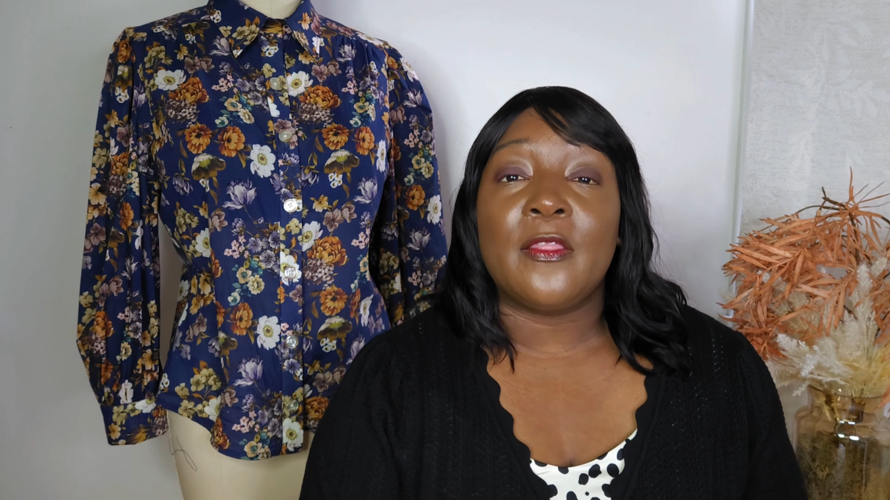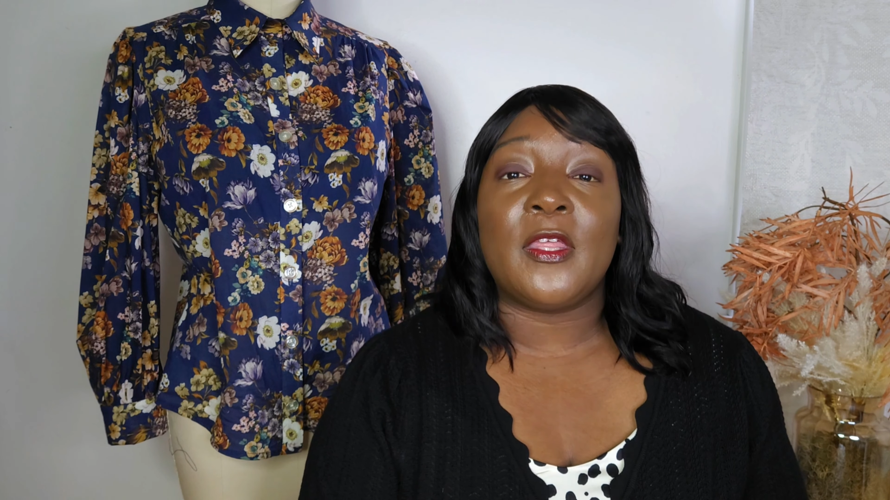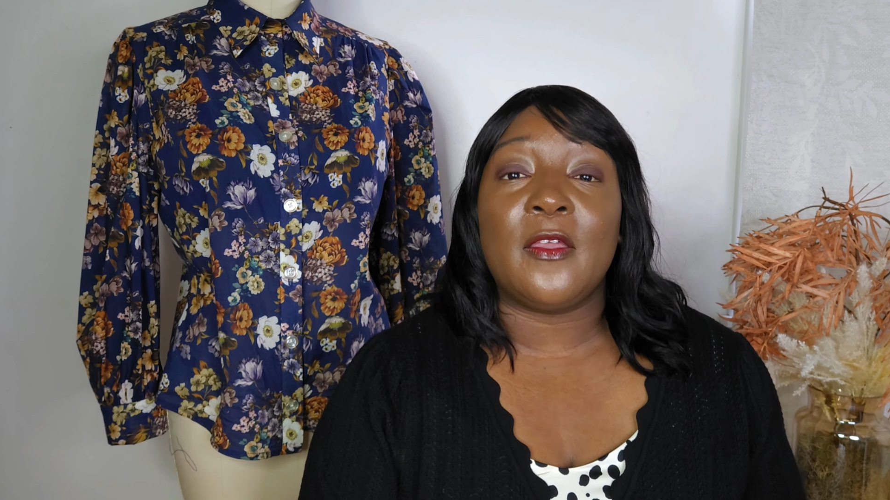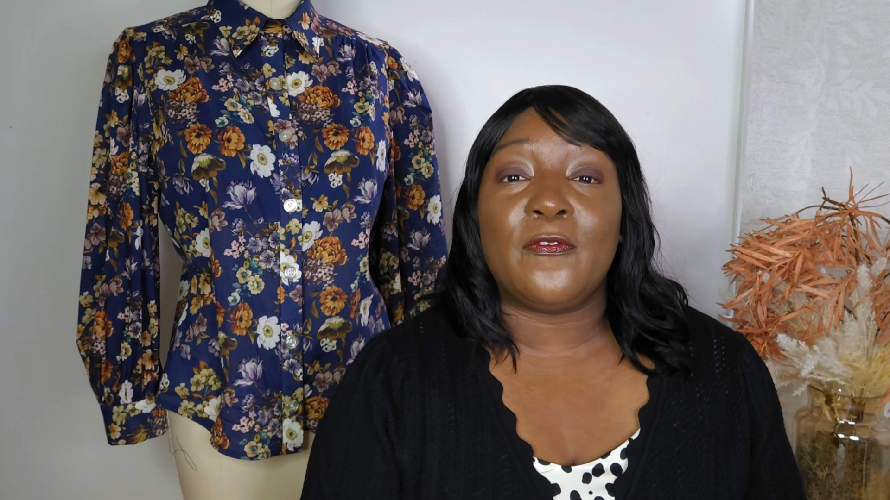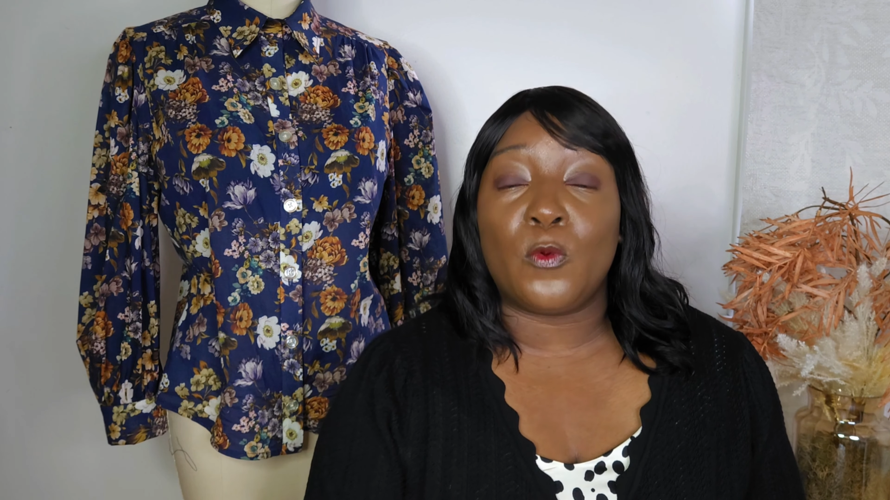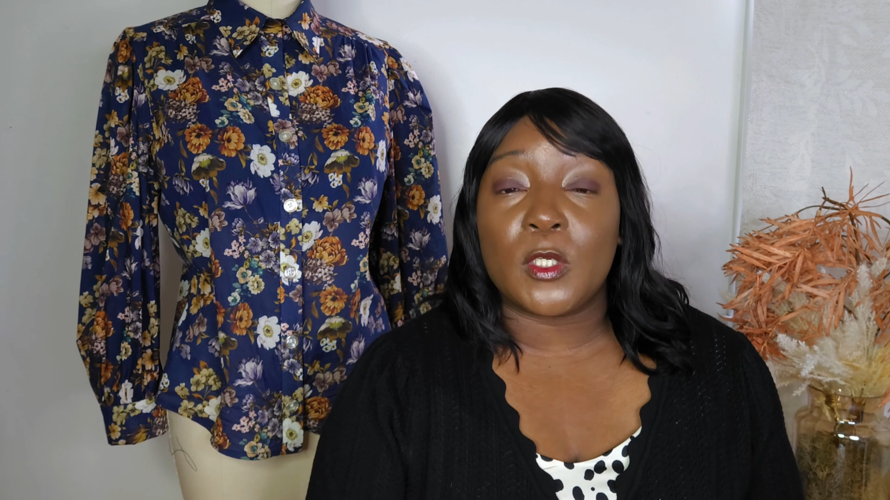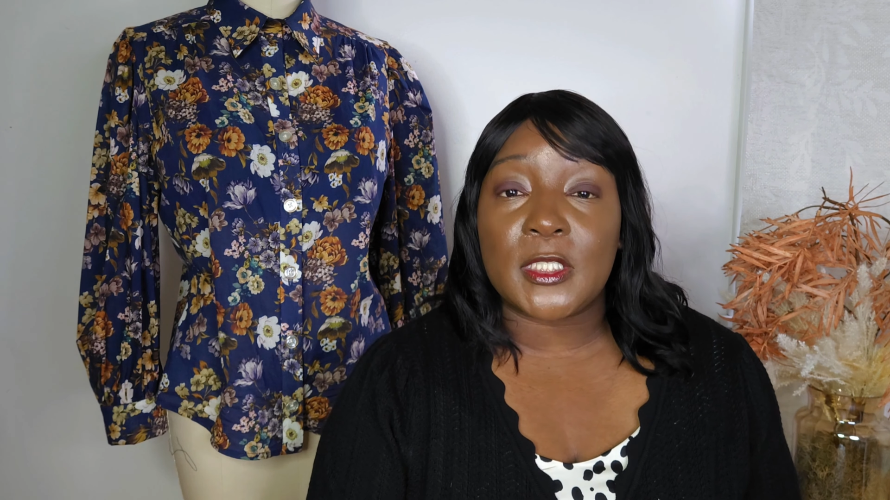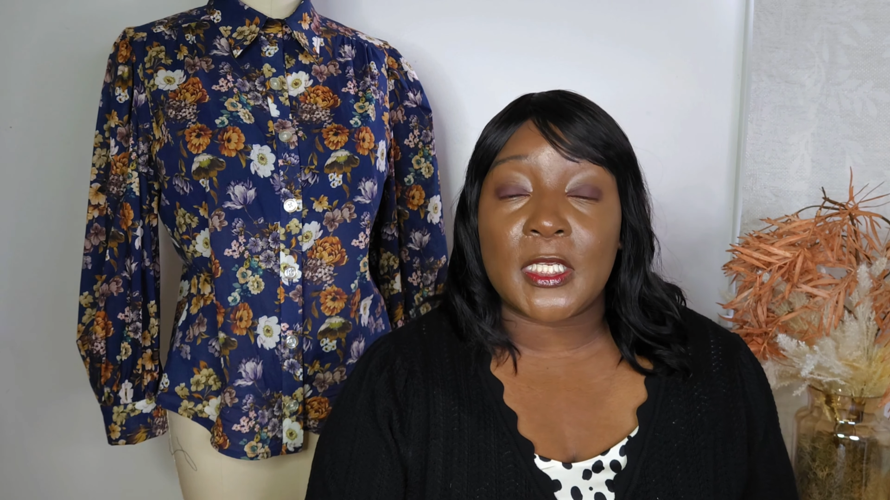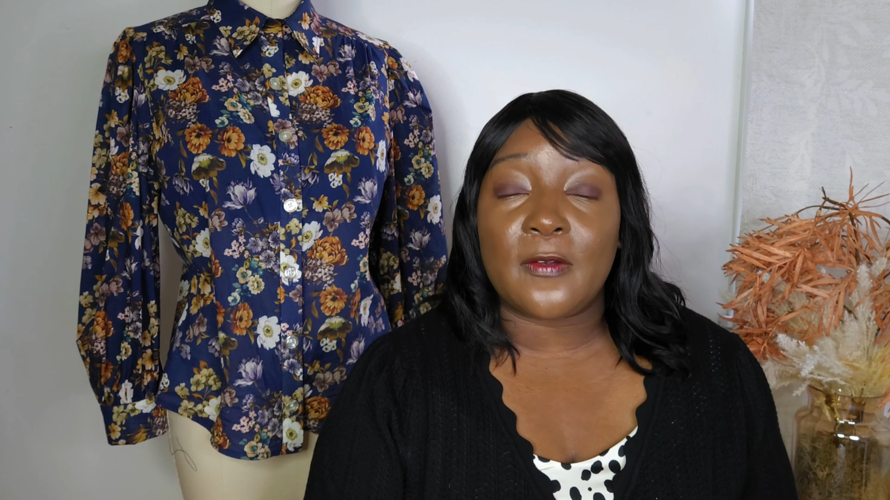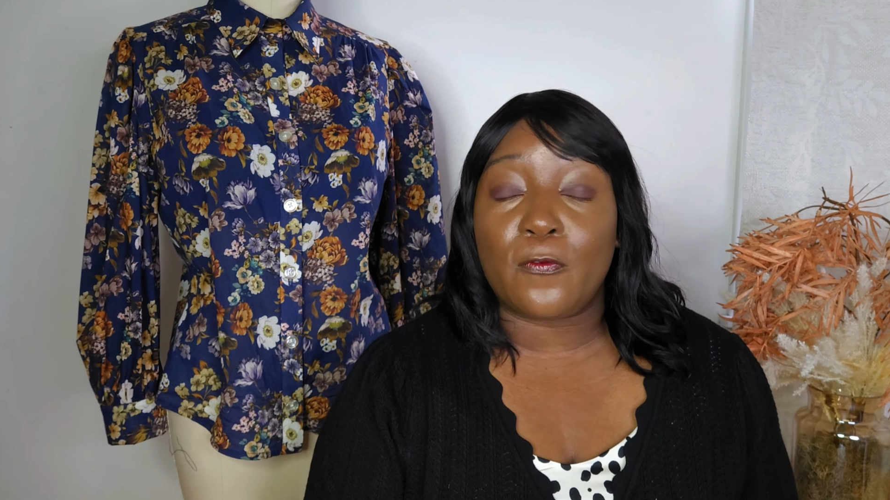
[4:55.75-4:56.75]
the
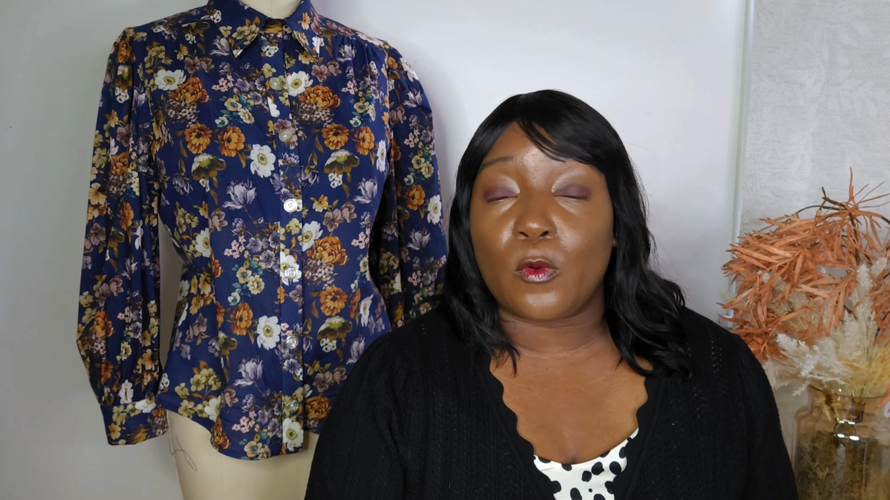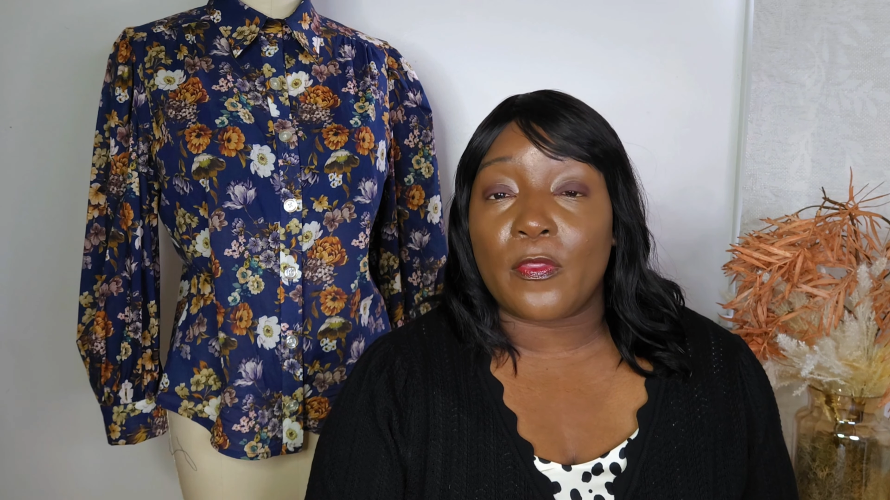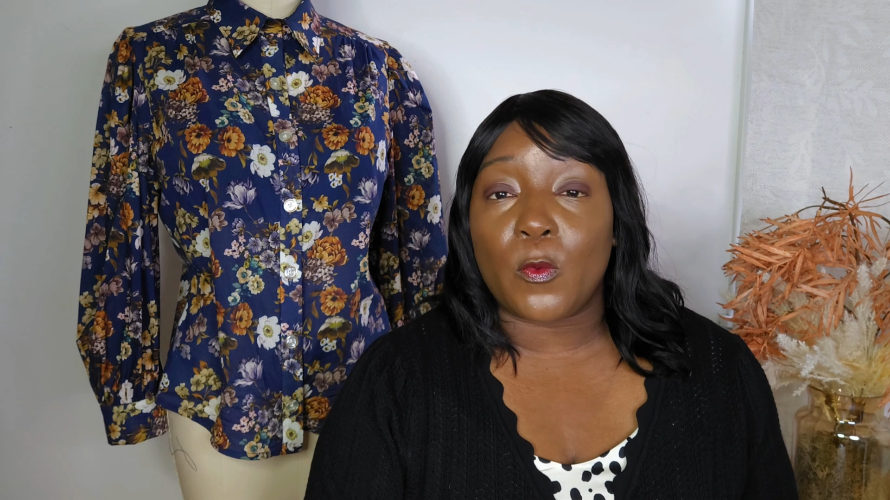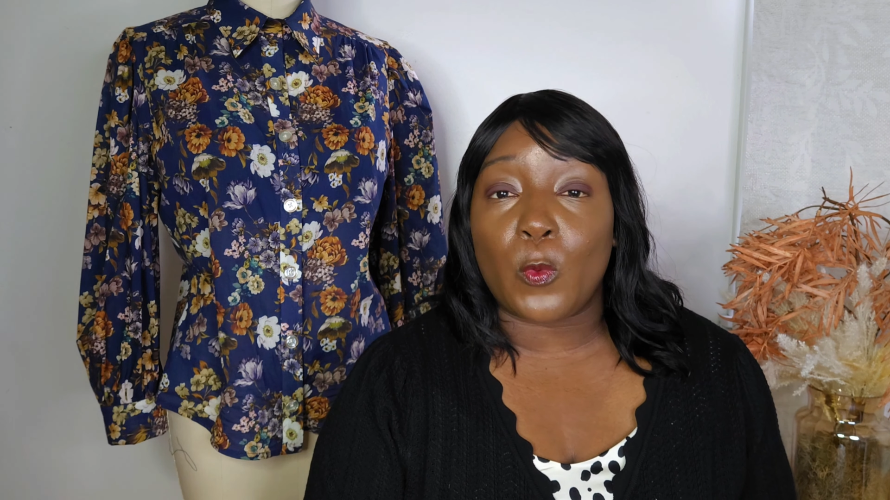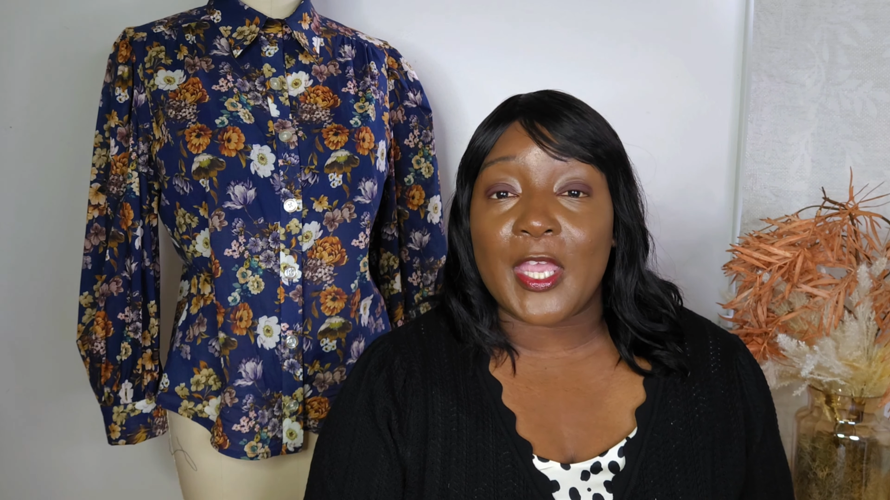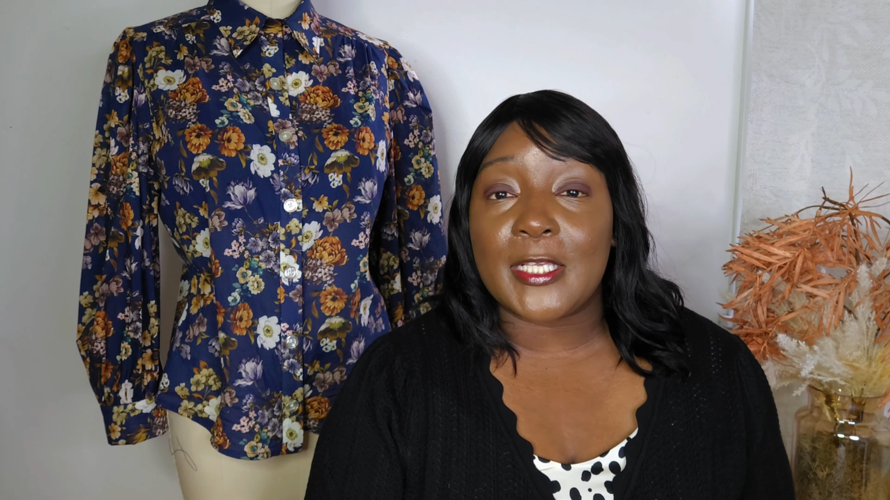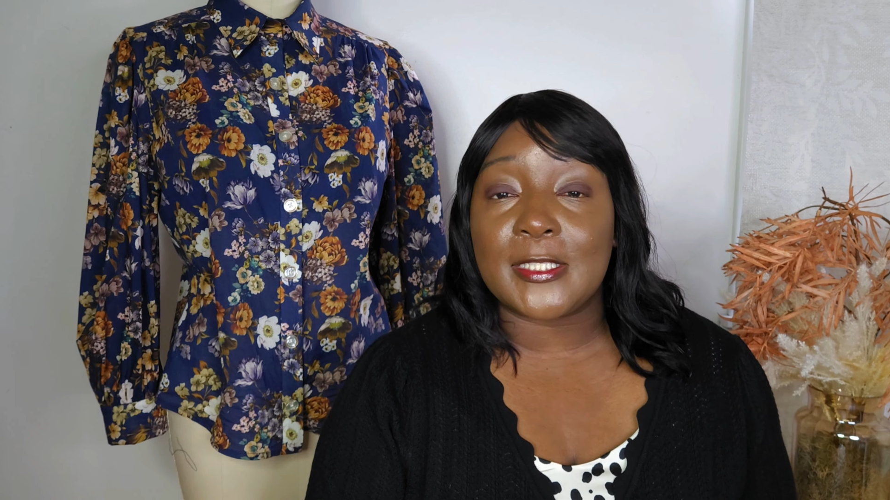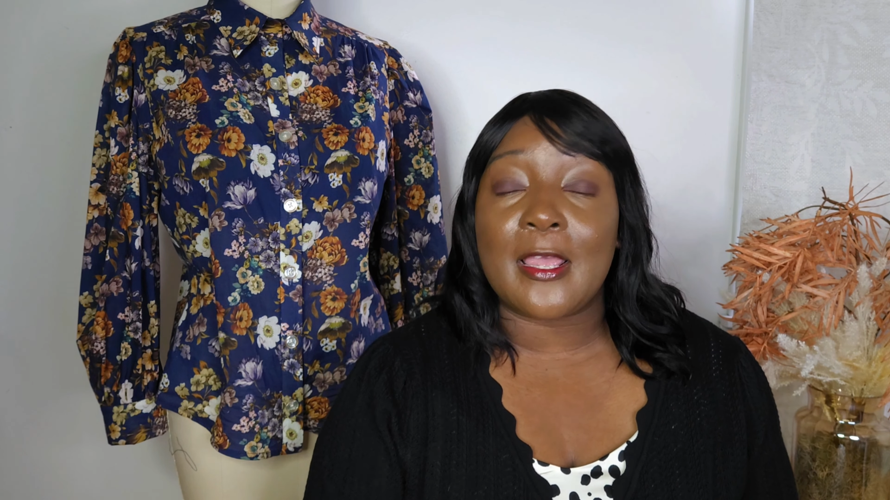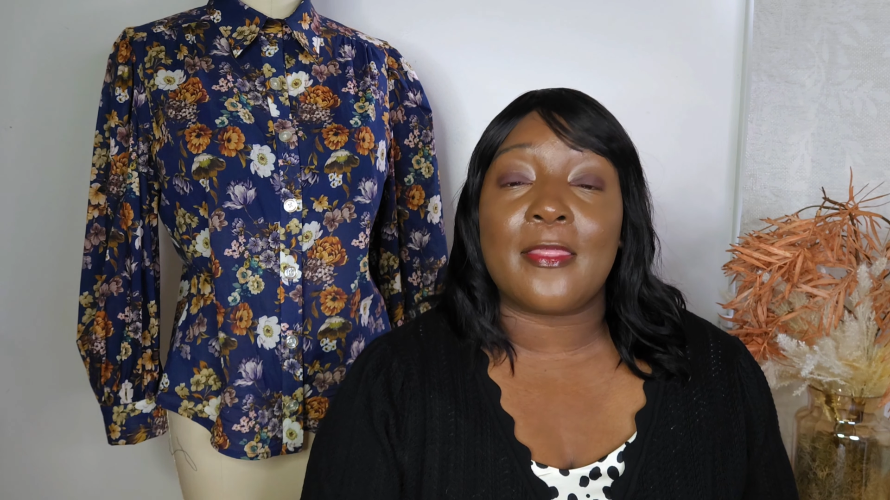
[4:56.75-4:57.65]
fourteen for the waist